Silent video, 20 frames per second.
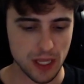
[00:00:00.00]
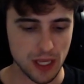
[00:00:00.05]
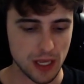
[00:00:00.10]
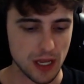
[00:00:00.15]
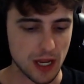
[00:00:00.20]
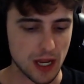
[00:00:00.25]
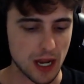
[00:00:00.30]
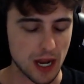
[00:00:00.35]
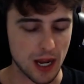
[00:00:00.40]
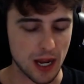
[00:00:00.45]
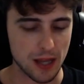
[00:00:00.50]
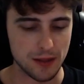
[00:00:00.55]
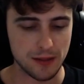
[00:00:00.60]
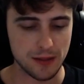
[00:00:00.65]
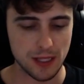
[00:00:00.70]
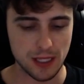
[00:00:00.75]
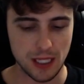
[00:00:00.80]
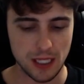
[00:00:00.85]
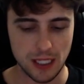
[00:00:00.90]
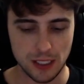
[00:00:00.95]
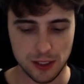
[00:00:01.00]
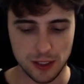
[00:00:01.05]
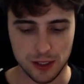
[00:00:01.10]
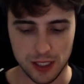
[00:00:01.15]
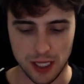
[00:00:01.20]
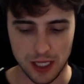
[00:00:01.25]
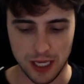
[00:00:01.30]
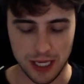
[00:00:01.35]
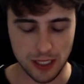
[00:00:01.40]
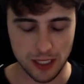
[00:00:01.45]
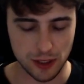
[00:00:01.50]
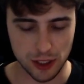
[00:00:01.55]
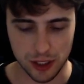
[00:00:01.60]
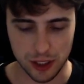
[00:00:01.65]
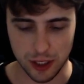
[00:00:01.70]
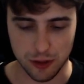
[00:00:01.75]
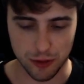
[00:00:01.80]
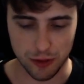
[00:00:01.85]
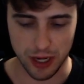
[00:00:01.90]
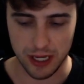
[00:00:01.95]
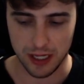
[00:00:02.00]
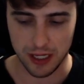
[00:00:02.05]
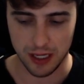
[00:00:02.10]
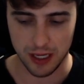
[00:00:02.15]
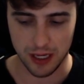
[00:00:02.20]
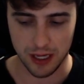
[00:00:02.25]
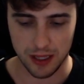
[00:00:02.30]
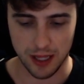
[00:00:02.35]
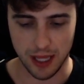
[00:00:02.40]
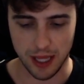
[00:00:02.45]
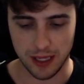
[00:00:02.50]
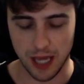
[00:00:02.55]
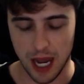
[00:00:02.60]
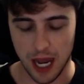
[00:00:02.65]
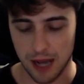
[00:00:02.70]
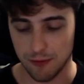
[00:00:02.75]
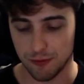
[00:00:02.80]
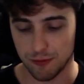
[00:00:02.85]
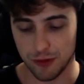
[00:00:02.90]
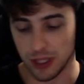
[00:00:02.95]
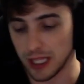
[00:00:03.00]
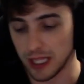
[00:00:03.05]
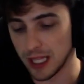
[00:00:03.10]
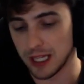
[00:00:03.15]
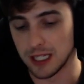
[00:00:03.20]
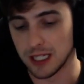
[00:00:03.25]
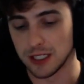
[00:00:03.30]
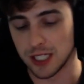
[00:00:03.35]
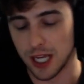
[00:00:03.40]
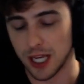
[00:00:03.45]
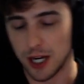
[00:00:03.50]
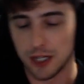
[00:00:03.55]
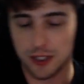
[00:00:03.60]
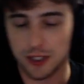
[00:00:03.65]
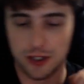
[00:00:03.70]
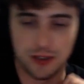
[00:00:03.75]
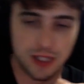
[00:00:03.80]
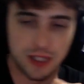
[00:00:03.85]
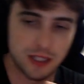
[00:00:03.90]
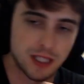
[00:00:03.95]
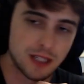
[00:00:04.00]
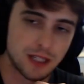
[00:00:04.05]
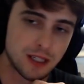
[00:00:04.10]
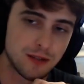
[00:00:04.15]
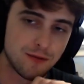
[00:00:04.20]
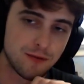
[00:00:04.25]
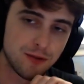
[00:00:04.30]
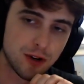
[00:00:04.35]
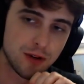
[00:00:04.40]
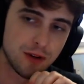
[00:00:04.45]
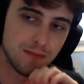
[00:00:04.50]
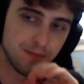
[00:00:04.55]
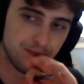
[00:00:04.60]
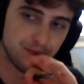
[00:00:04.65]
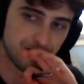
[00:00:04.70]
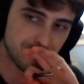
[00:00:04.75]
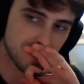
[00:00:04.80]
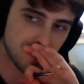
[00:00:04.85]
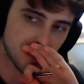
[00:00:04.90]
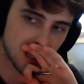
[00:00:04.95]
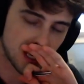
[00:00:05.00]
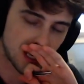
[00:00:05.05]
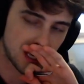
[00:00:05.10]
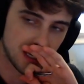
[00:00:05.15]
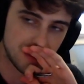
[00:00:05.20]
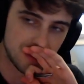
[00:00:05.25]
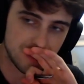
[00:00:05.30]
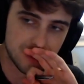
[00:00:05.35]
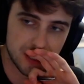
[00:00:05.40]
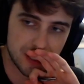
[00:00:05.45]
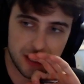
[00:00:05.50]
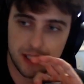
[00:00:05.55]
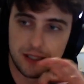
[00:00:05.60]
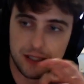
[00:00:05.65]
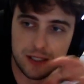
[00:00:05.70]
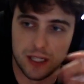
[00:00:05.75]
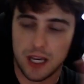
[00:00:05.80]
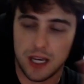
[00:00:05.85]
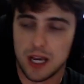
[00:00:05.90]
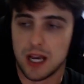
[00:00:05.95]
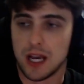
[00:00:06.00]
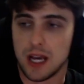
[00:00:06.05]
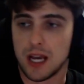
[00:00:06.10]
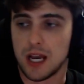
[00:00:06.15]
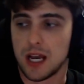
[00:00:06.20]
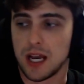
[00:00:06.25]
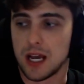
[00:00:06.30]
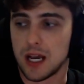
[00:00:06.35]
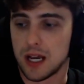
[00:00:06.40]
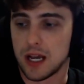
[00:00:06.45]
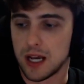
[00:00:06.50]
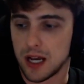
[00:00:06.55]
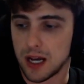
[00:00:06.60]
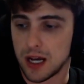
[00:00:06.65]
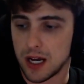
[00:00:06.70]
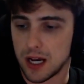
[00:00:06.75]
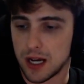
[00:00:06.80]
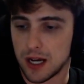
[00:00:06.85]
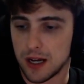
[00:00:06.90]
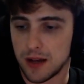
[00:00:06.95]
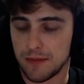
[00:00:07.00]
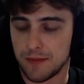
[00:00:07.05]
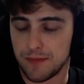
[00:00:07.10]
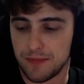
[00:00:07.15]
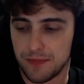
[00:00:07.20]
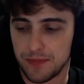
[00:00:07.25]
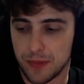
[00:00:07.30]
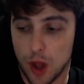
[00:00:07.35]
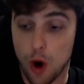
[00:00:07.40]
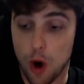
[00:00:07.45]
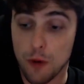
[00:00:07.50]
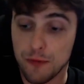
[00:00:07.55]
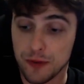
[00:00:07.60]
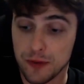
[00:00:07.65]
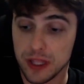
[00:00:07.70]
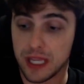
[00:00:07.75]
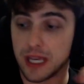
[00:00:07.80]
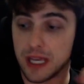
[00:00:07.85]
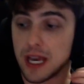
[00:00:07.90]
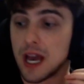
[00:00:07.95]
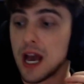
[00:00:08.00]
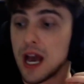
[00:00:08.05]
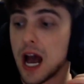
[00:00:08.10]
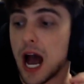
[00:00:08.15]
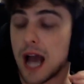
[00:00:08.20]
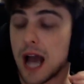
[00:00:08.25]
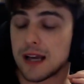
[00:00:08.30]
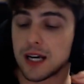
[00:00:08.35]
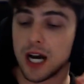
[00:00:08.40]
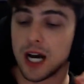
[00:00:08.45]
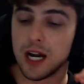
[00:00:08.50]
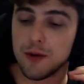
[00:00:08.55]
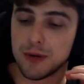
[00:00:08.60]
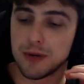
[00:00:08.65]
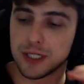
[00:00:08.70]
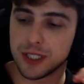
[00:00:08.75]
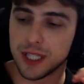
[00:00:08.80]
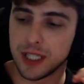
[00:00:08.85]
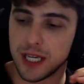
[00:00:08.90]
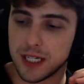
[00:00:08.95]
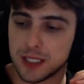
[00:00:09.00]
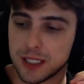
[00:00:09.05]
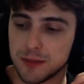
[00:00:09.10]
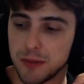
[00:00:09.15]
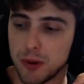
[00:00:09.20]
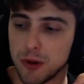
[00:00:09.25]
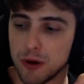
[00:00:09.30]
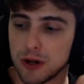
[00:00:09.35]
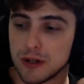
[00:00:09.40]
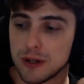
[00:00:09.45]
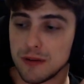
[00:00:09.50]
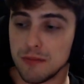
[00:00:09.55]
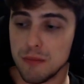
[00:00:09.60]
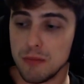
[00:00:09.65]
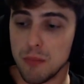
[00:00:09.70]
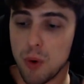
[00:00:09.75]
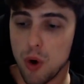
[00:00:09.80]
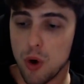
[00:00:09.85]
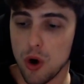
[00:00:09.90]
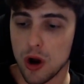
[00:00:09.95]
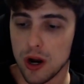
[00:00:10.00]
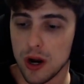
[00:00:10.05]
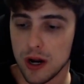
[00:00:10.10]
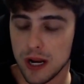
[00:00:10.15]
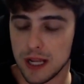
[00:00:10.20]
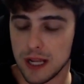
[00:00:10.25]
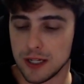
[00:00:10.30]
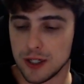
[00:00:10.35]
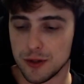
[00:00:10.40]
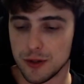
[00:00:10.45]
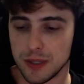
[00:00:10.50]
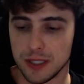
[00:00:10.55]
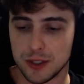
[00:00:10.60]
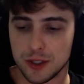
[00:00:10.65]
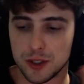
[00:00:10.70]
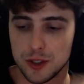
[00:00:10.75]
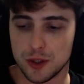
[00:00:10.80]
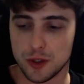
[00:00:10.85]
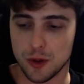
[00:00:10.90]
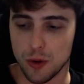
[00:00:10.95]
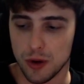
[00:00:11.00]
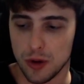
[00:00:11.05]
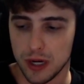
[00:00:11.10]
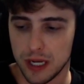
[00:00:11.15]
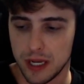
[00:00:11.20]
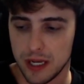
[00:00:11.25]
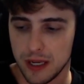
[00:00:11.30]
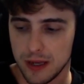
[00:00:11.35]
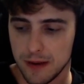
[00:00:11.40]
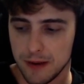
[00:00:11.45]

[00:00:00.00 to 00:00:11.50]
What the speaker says: I think he's just a great, like I really like his character that they did for him. He's hopefully I kind of wish they explored more into his story.